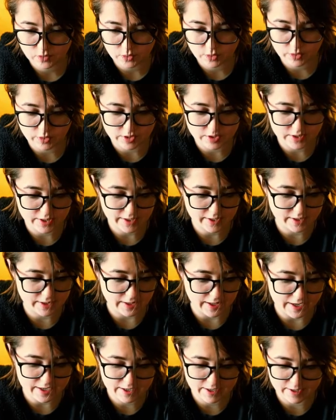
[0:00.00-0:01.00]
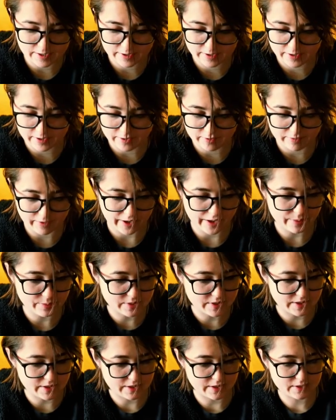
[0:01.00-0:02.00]
Ooh, there's like a lot of good
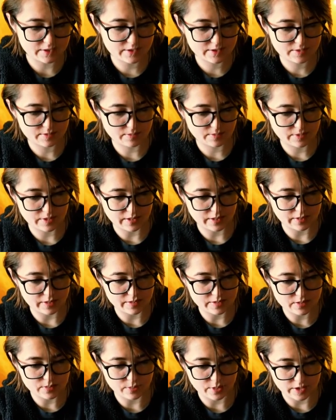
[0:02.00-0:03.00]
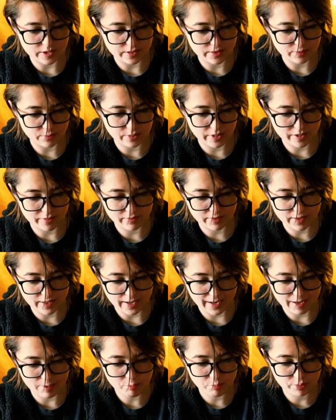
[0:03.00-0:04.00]
vibes in this, in this one. We have the
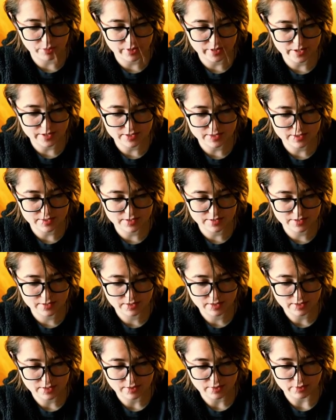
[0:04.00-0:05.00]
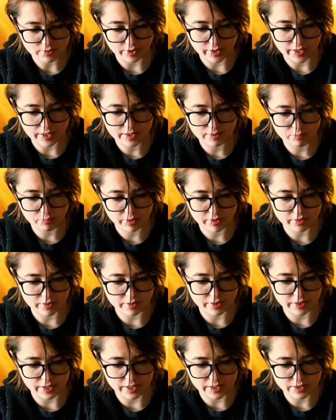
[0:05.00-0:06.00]
Empress, right?
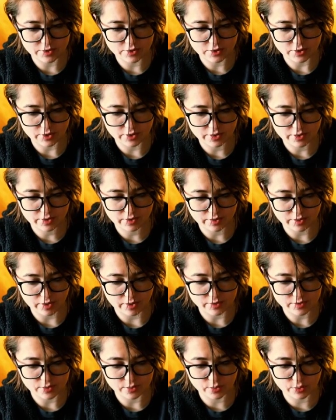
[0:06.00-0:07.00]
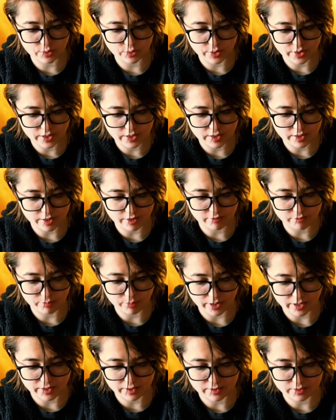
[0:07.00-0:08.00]
Mother Nature, also Queen of
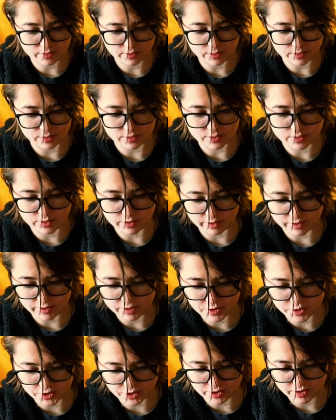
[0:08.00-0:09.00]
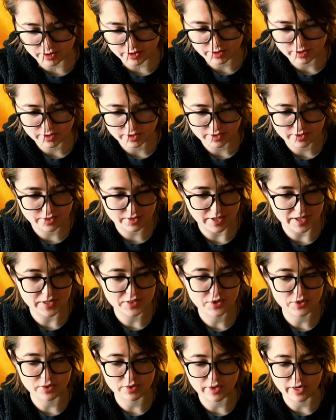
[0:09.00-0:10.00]
Pentacles, nurture,
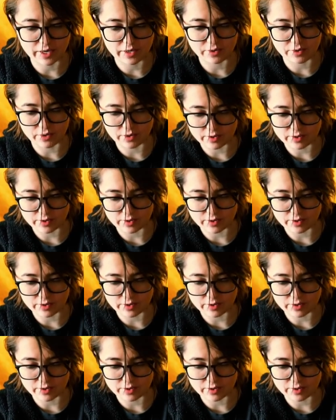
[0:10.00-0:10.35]
nature and